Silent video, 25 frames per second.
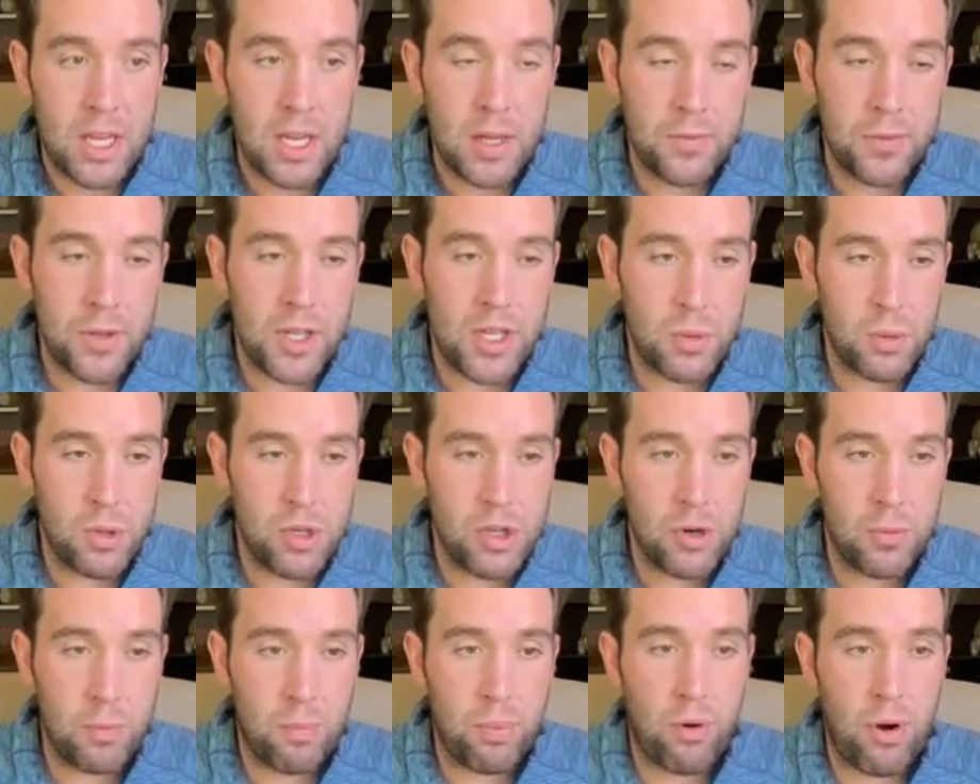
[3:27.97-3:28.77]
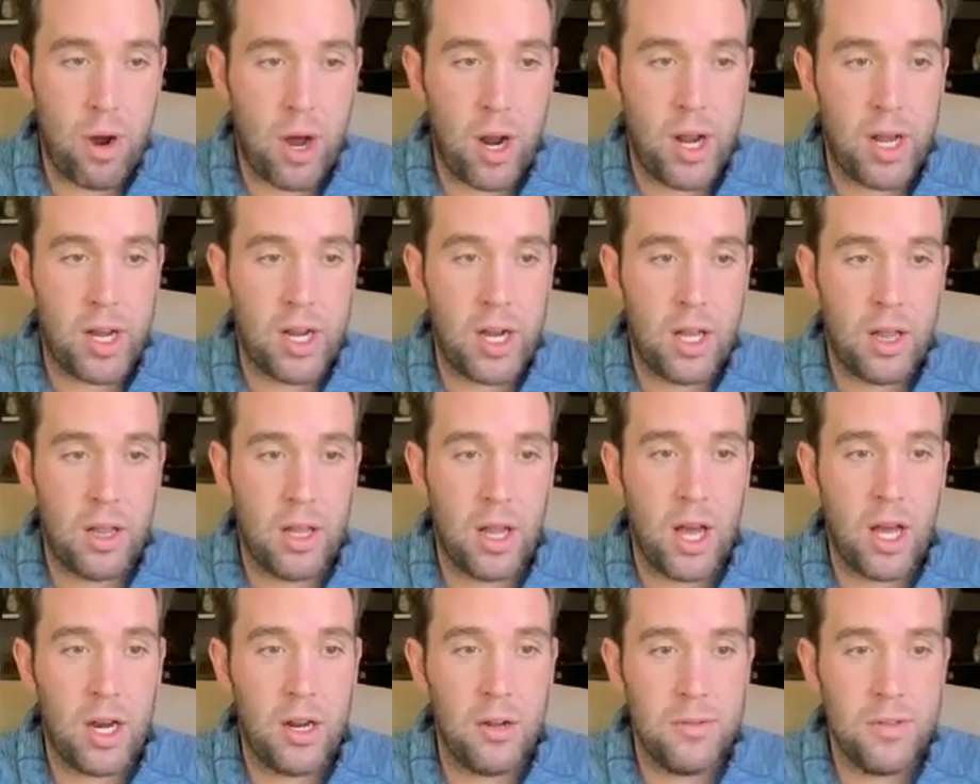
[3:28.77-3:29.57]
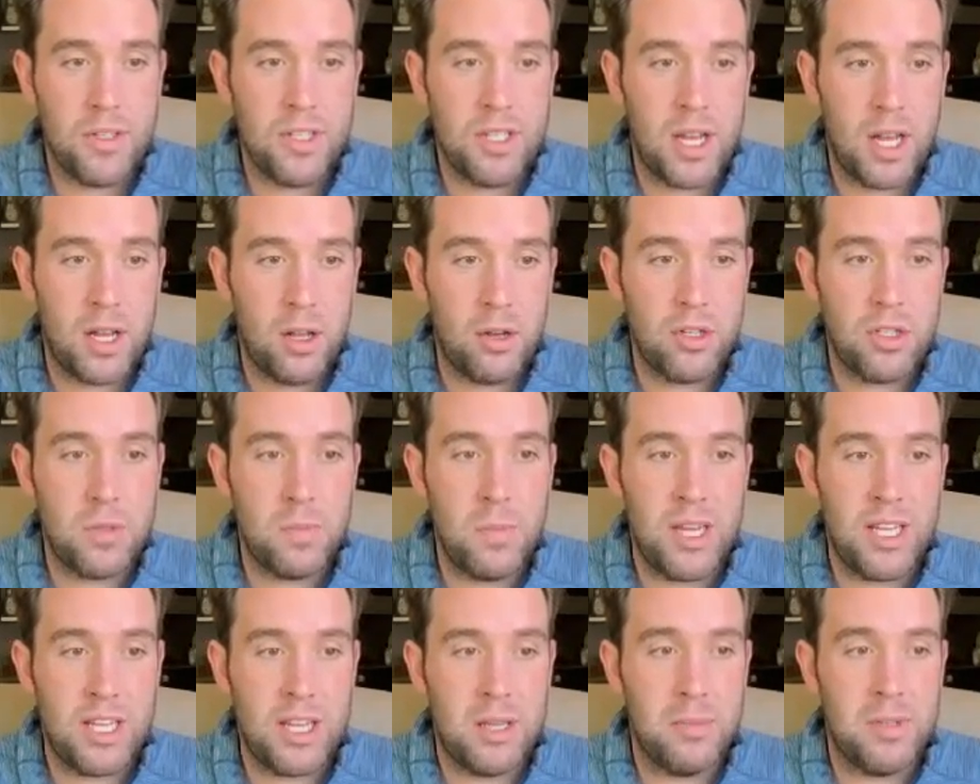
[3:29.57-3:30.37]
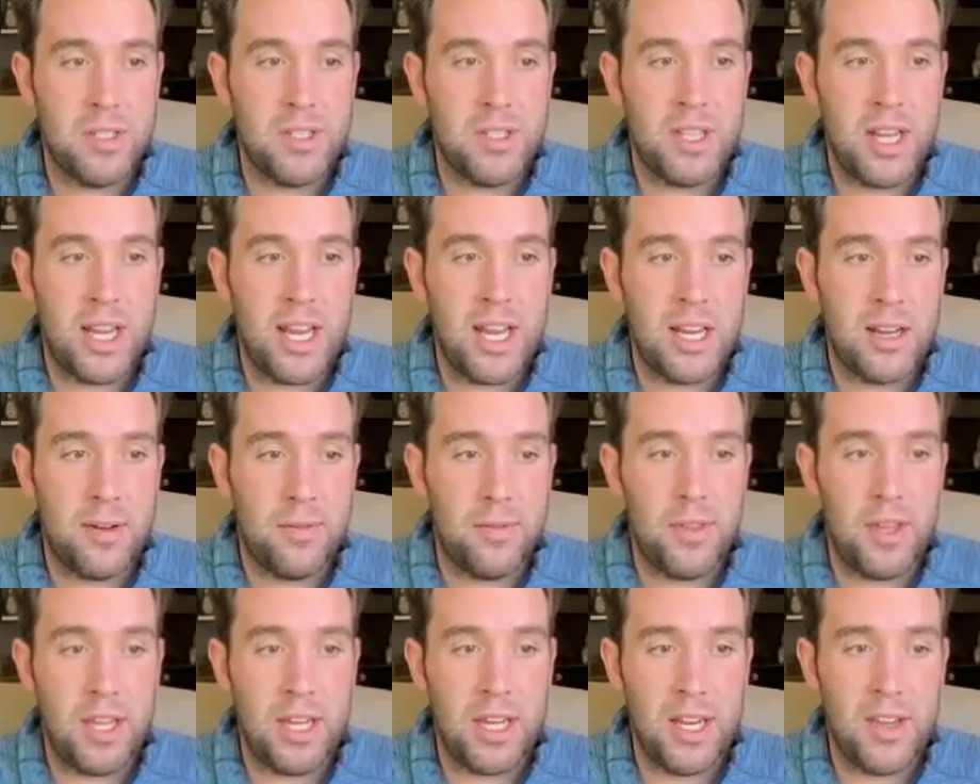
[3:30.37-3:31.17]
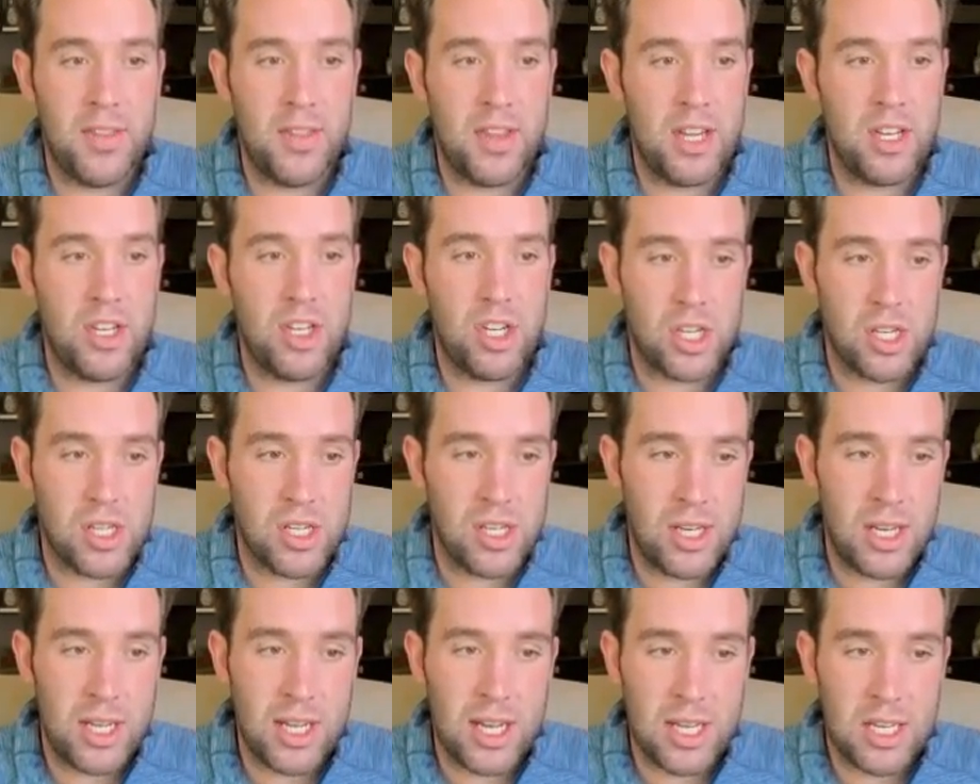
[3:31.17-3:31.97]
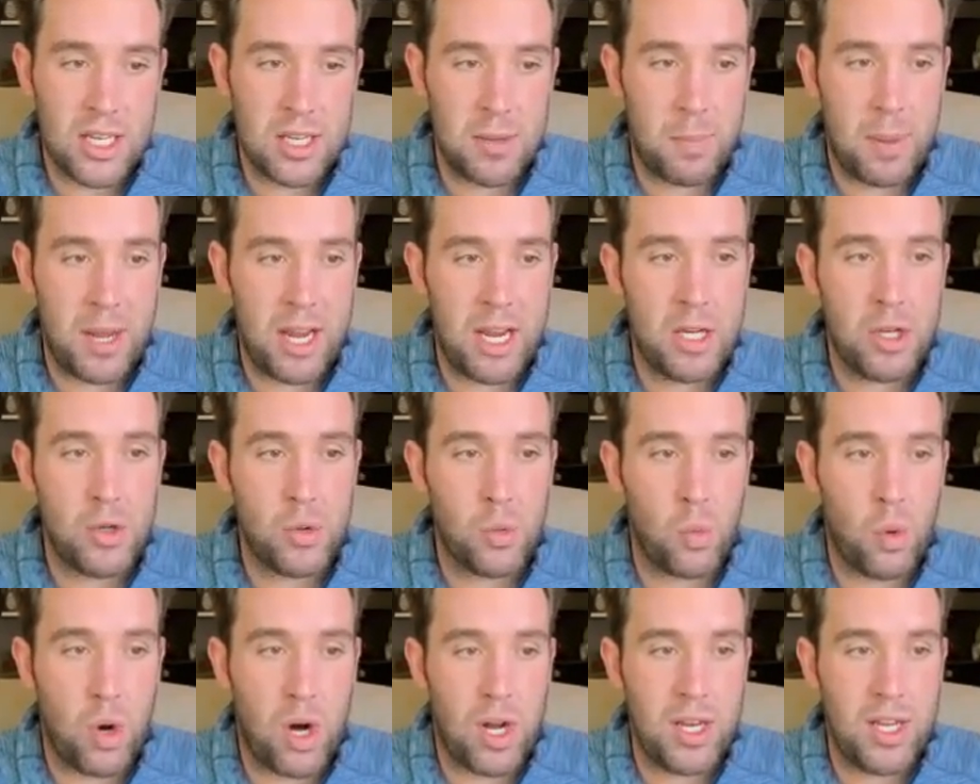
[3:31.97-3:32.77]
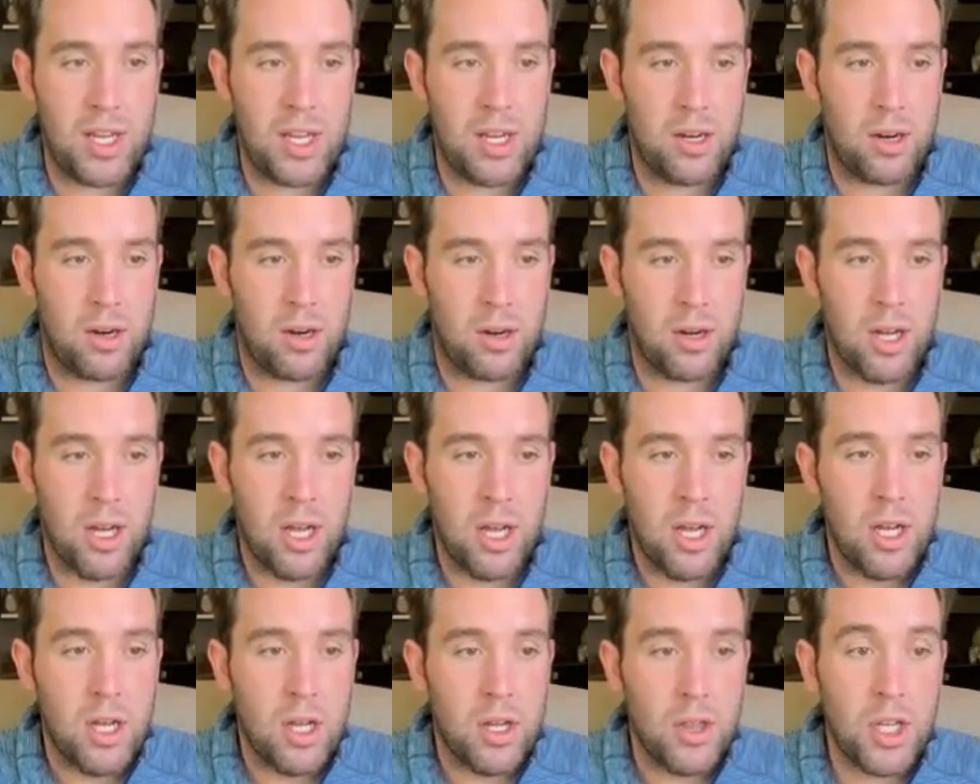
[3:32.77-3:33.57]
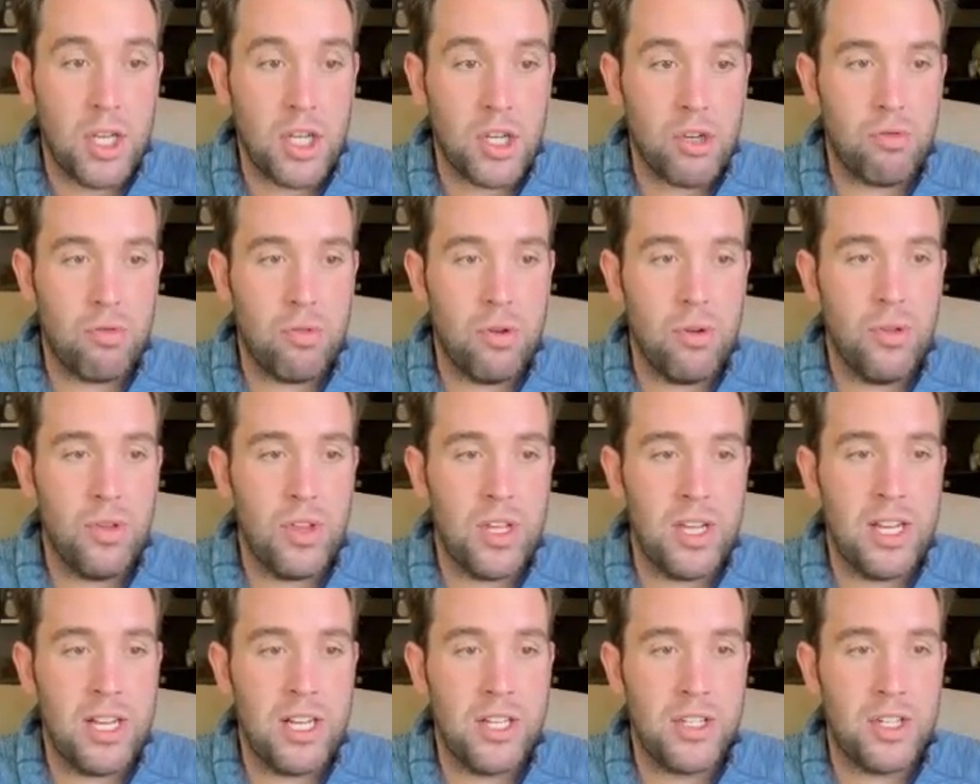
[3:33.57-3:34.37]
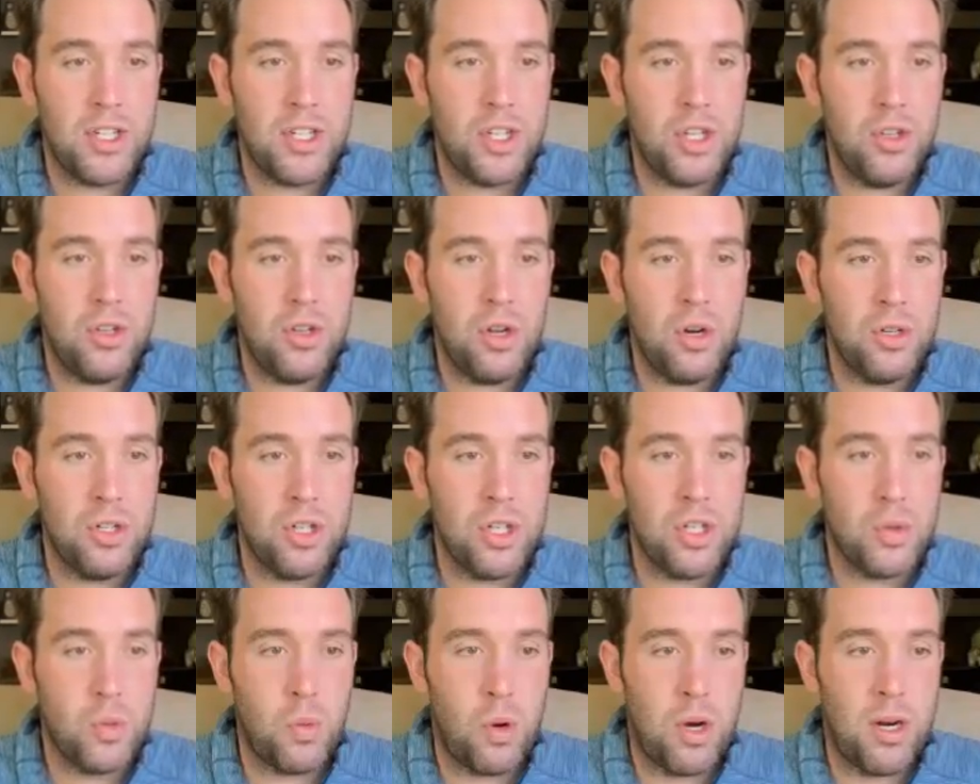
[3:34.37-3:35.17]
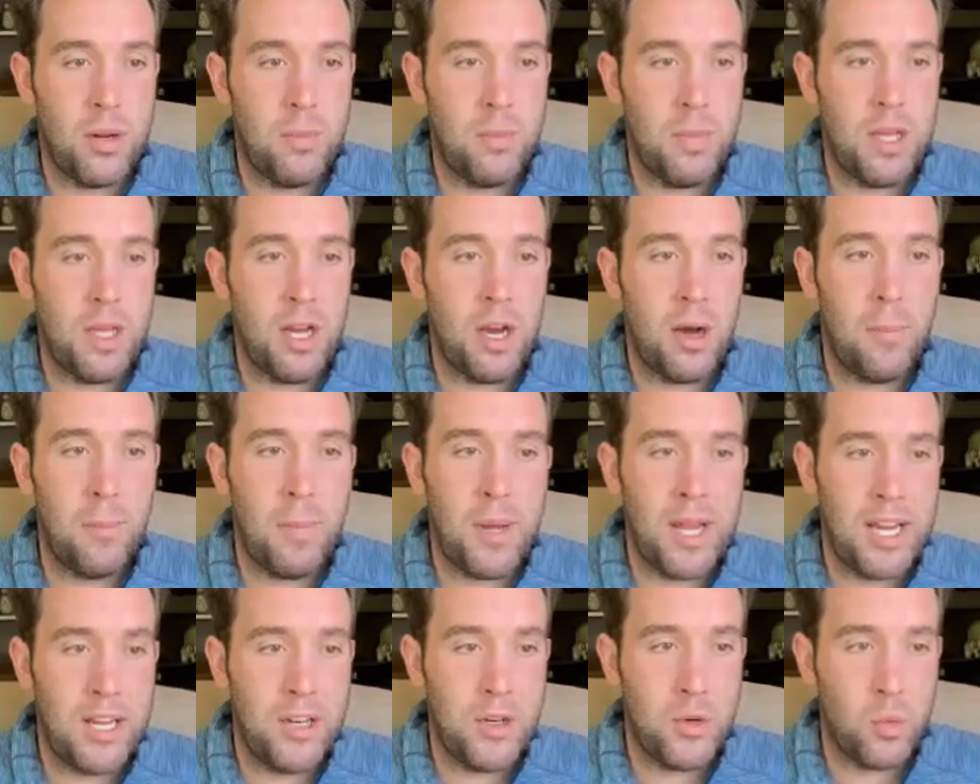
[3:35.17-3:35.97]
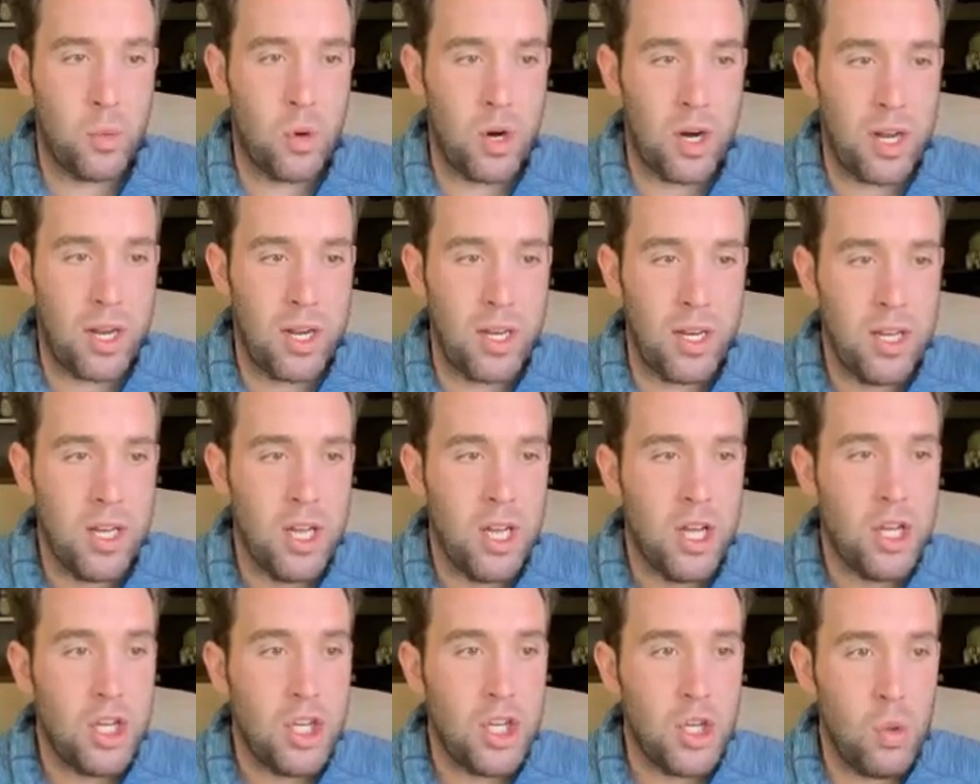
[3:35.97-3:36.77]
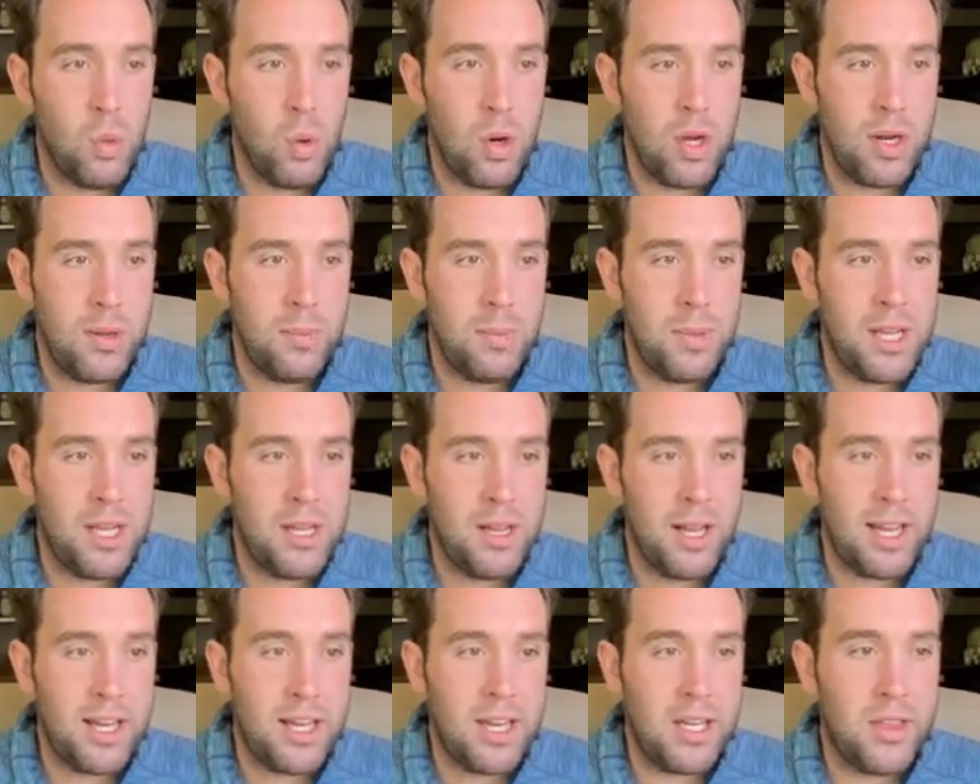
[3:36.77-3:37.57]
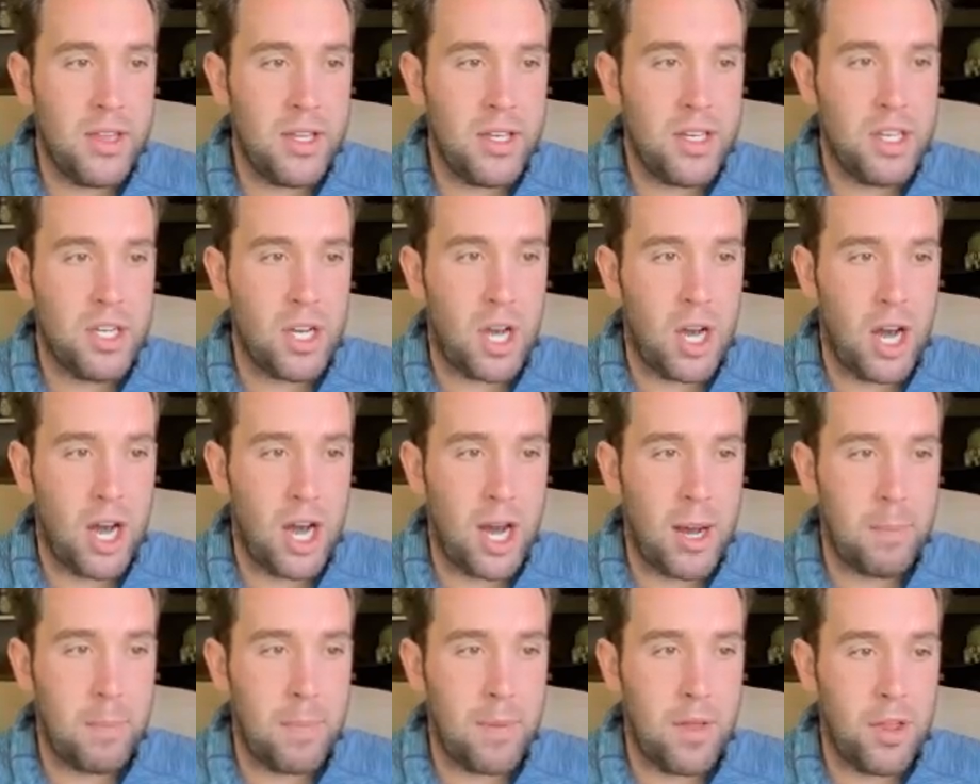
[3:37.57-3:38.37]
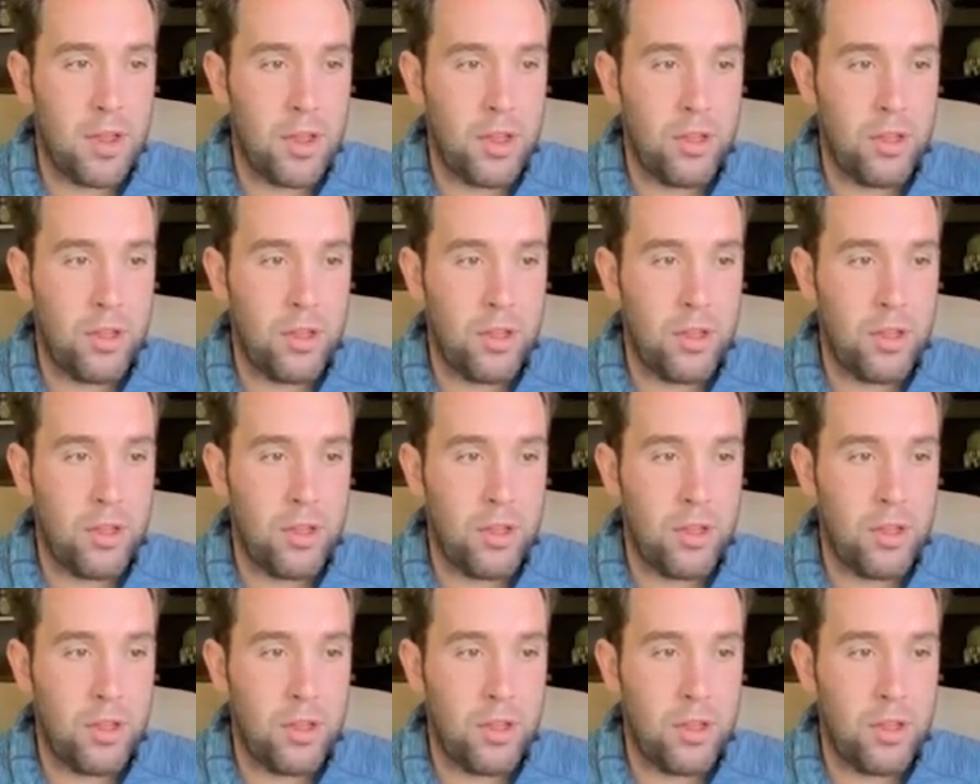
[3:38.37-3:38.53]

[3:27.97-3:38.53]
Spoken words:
If this was your product, a lot of sellers make the mistake of thinking they just need to get to page 1 here. The truth is, you don't just want to be on page 1. You want to be like in the top